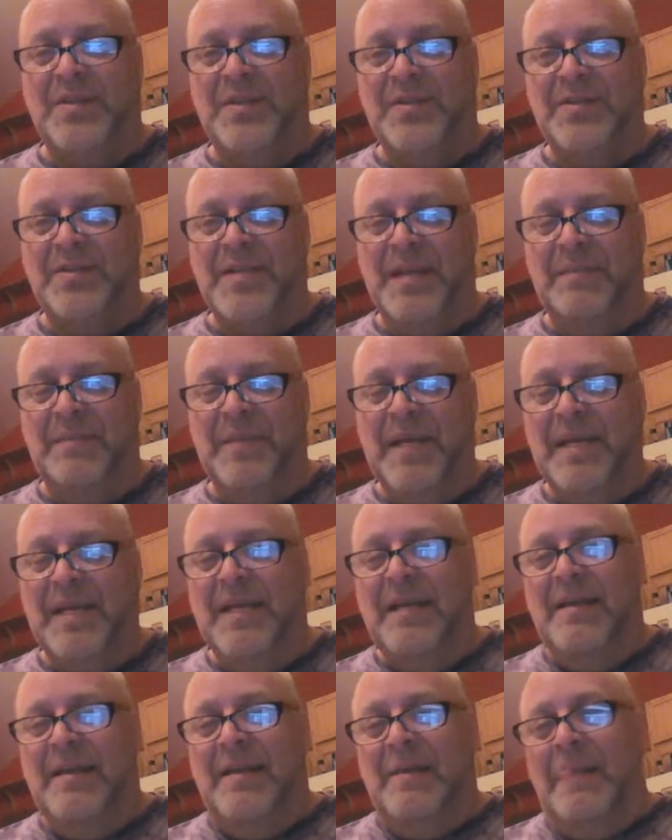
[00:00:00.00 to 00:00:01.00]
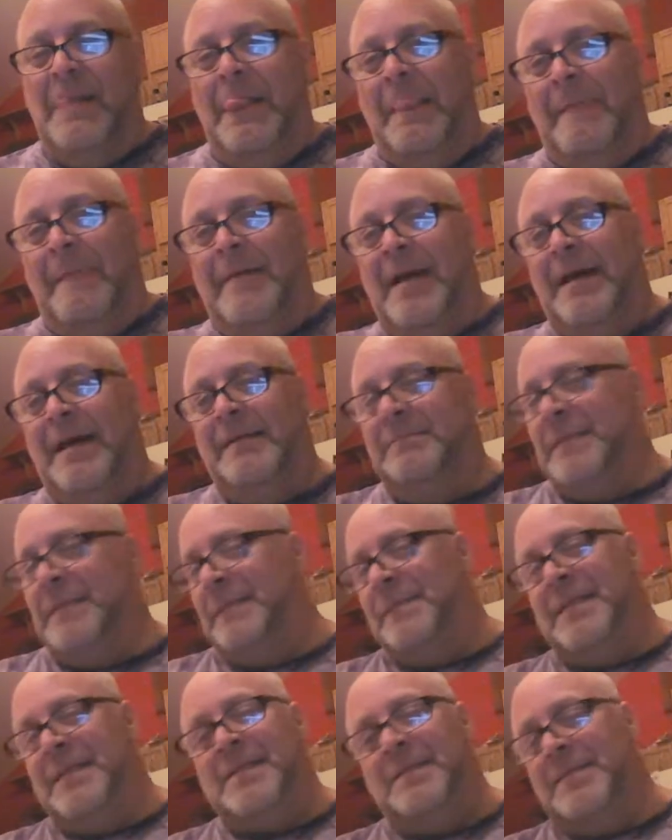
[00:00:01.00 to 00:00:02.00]
all the time.
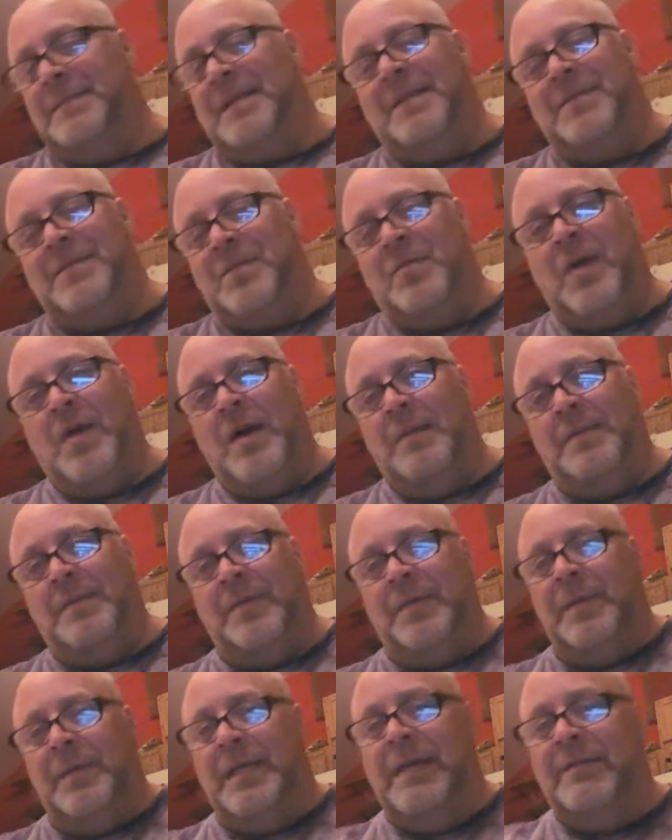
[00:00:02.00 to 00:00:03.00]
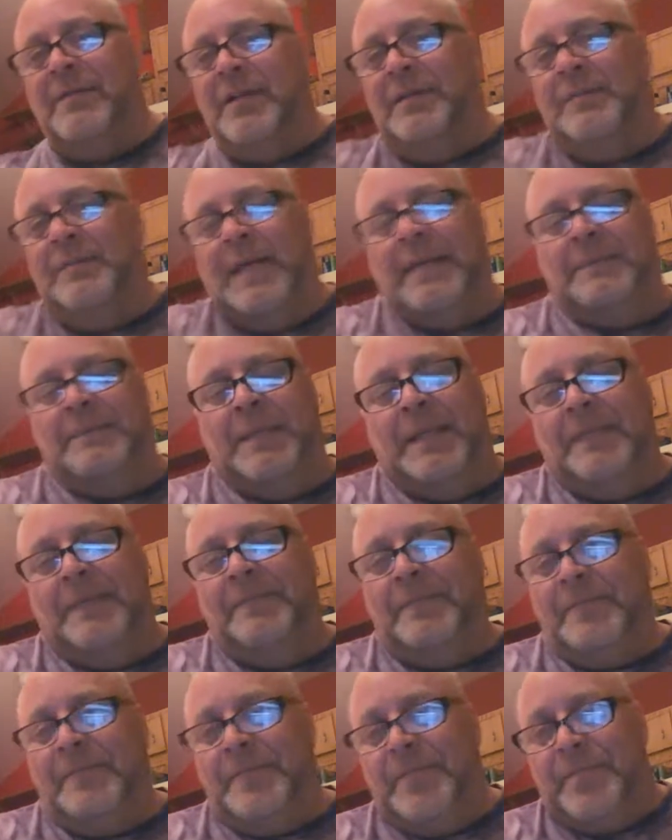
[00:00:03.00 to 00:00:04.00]
Maybe sometimes rum or whatever it might be.
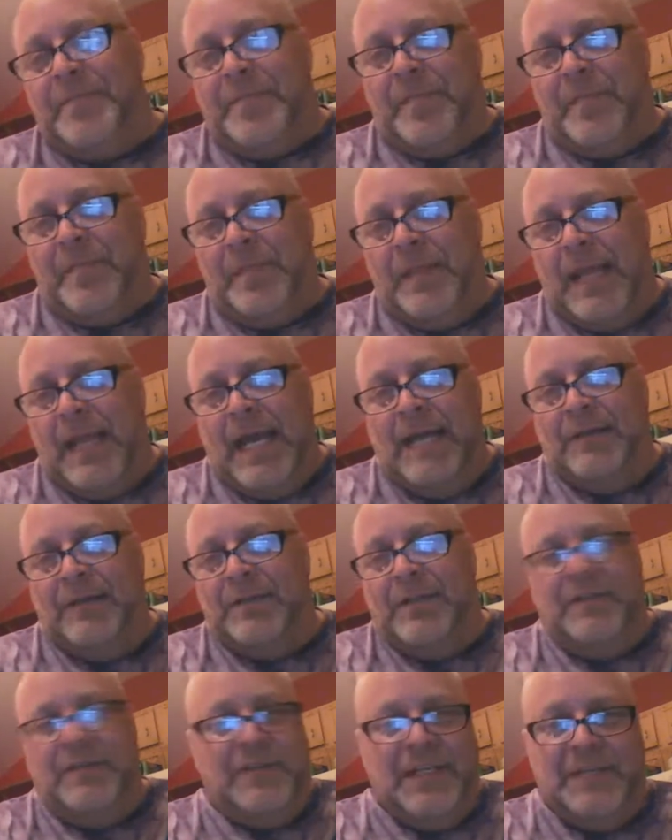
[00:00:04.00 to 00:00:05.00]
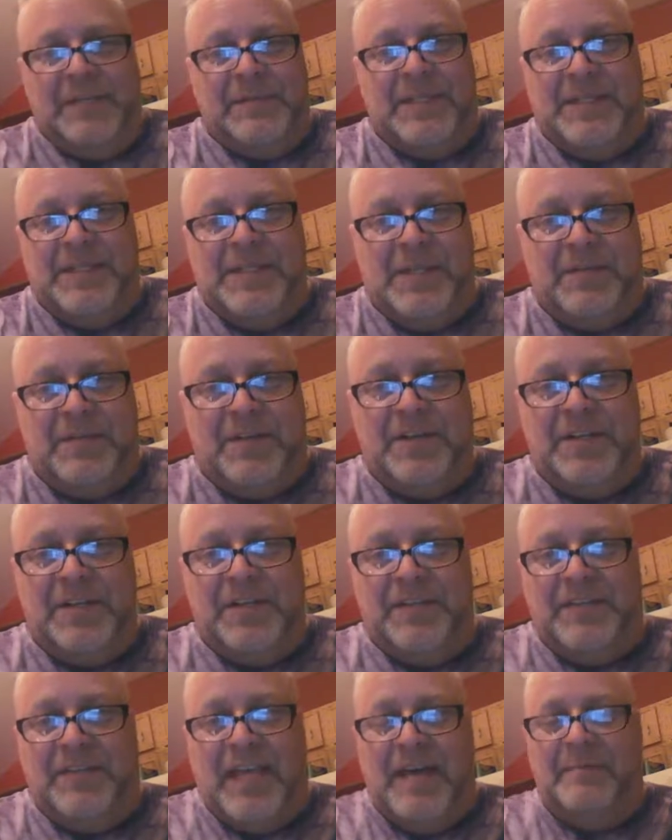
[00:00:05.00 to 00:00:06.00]
I don't know if anybody's ever heard
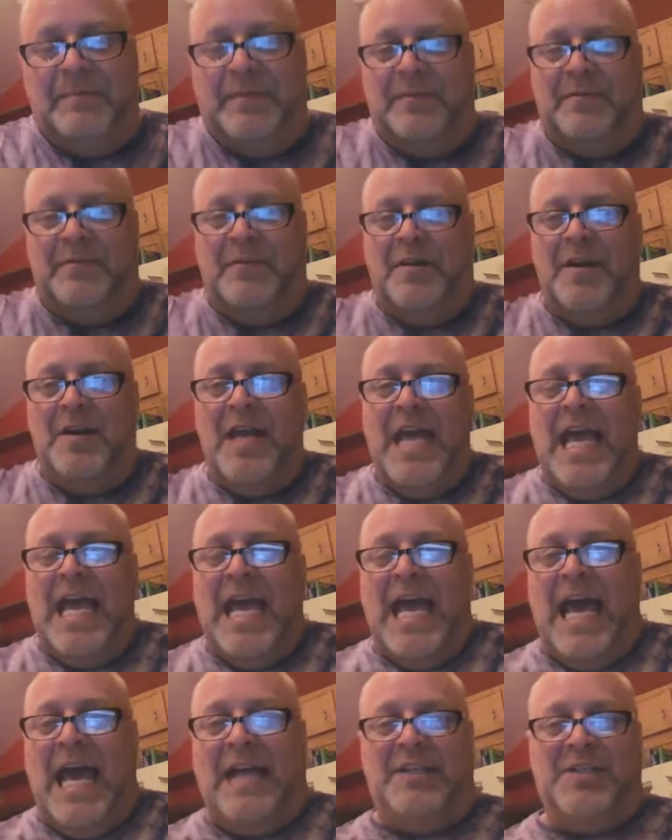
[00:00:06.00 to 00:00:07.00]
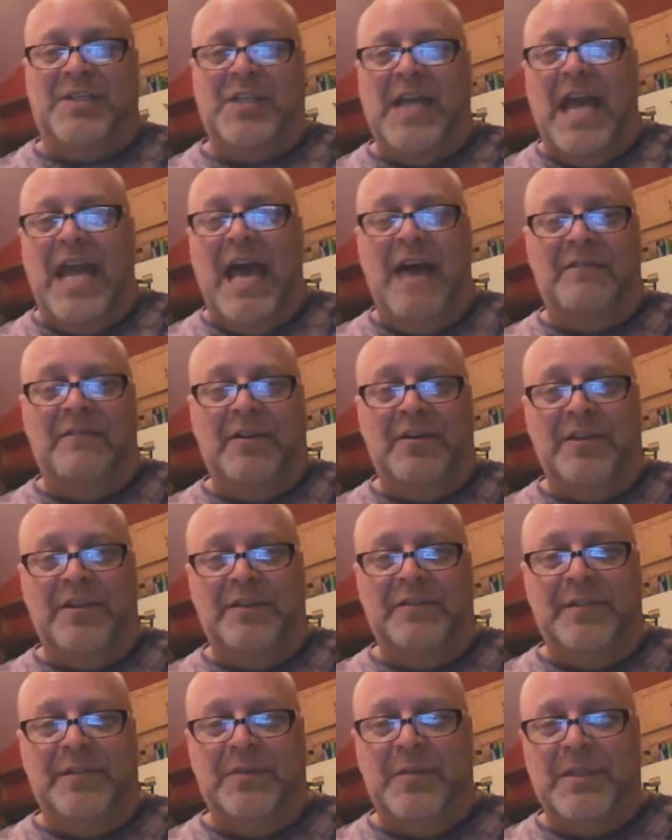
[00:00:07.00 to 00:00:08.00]
of that before. Actually, I have heard
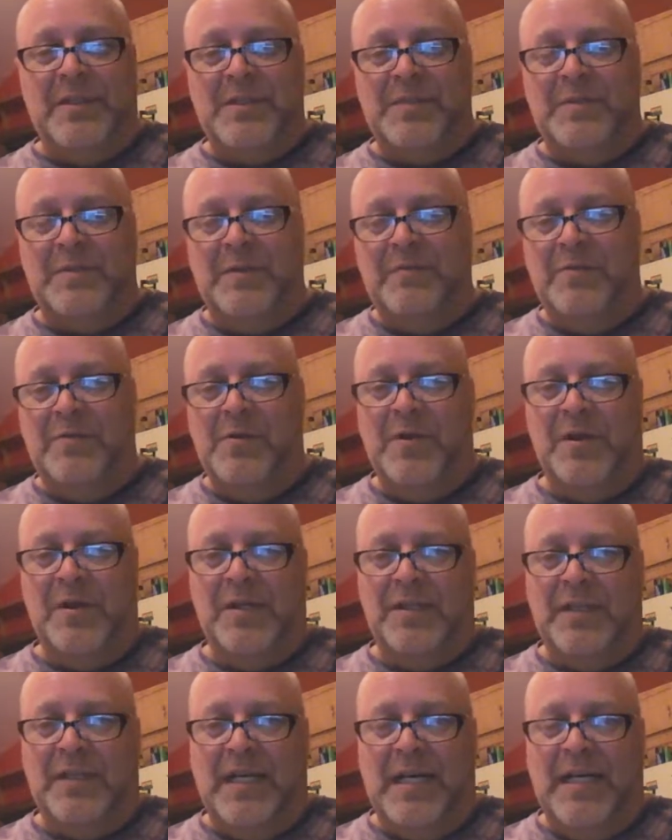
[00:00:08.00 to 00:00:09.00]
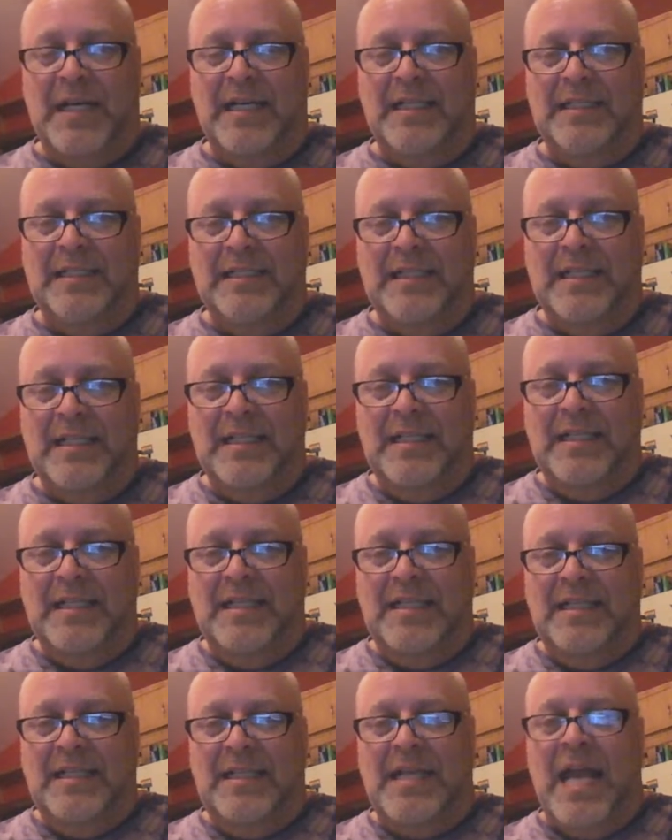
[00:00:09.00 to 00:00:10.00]
of it once before,
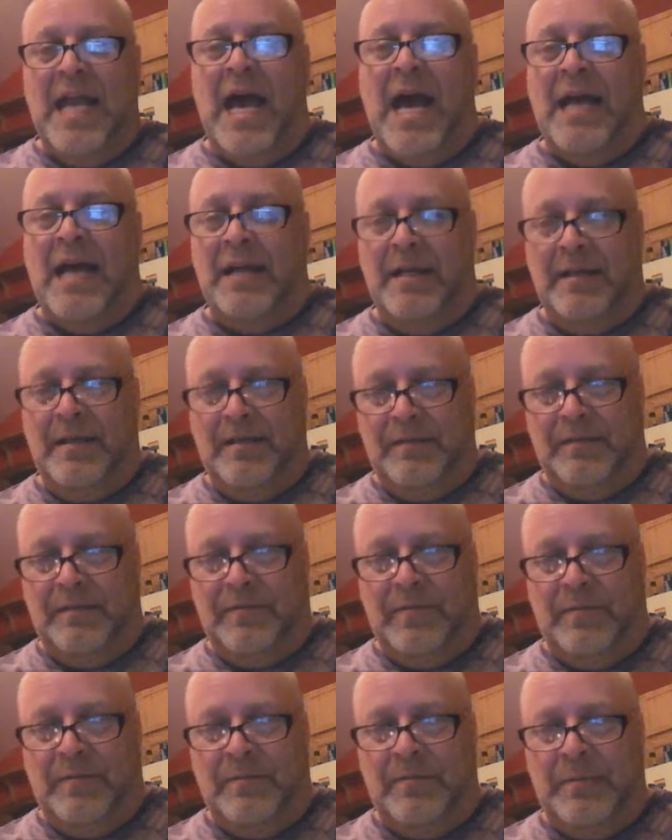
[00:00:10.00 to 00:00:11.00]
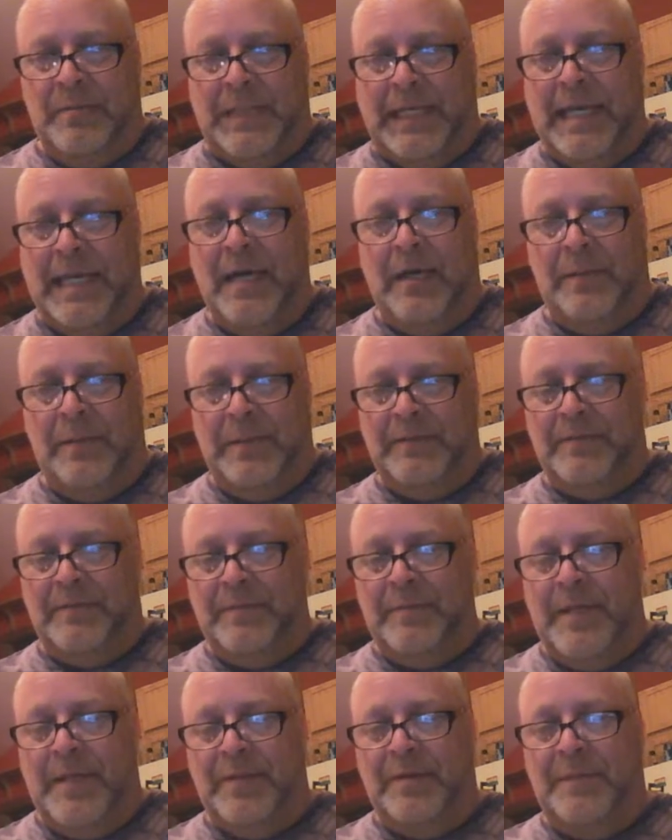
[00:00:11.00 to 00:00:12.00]
not from Miguel, but
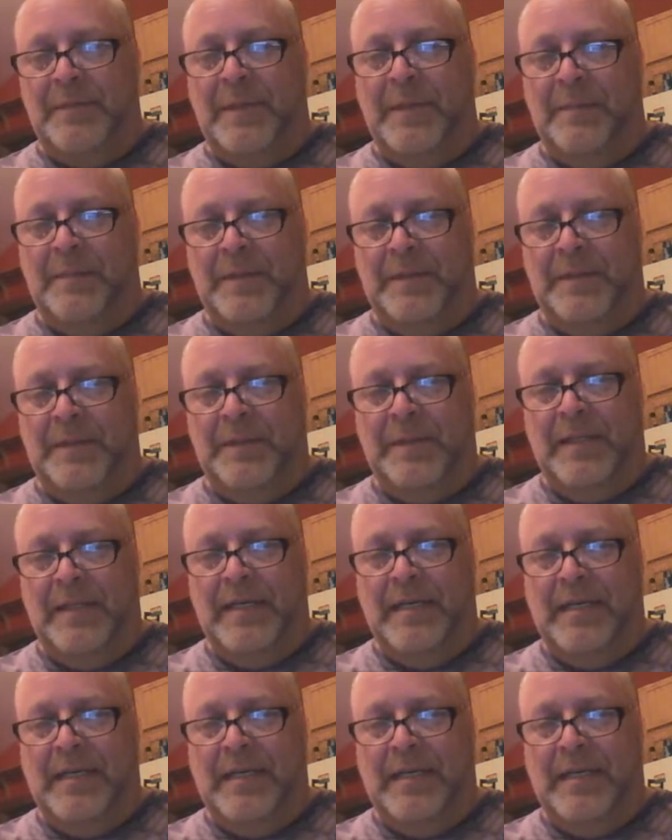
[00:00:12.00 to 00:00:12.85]
from other people,